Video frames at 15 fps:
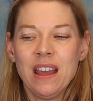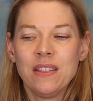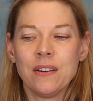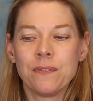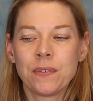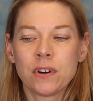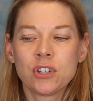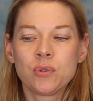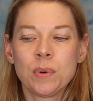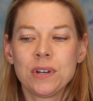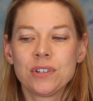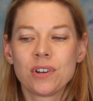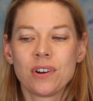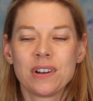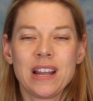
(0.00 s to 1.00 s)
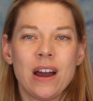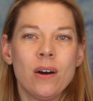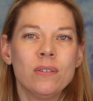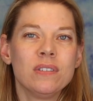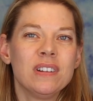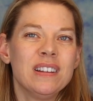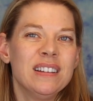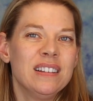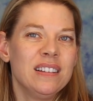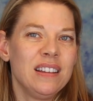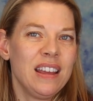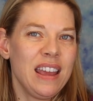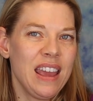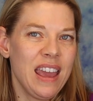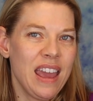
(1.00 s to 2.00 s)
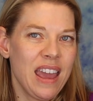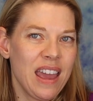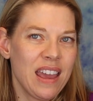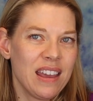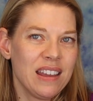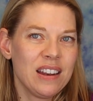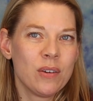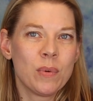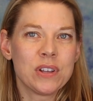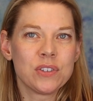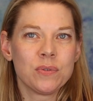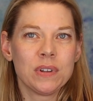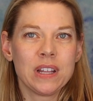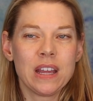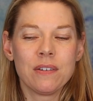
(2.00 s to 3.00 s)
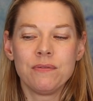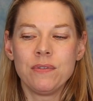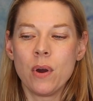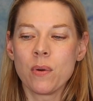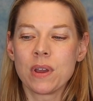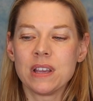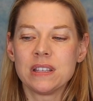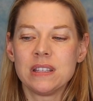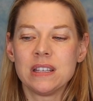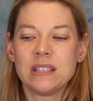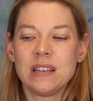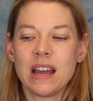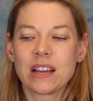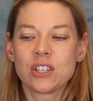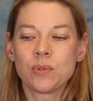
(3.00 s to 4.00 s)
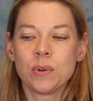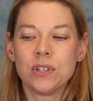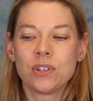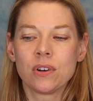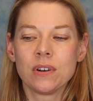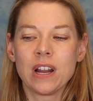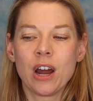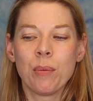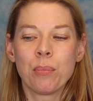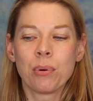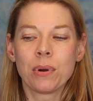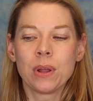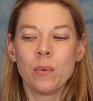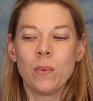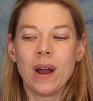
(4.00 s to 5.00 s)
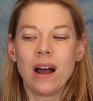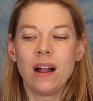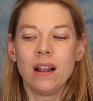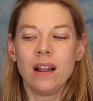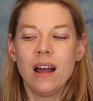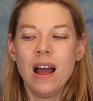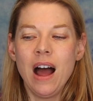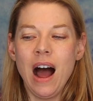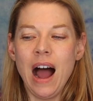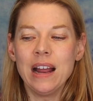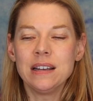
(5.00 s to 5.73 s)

The first one turned out, and it wasn't really in focus. This next one turned out pretty well. I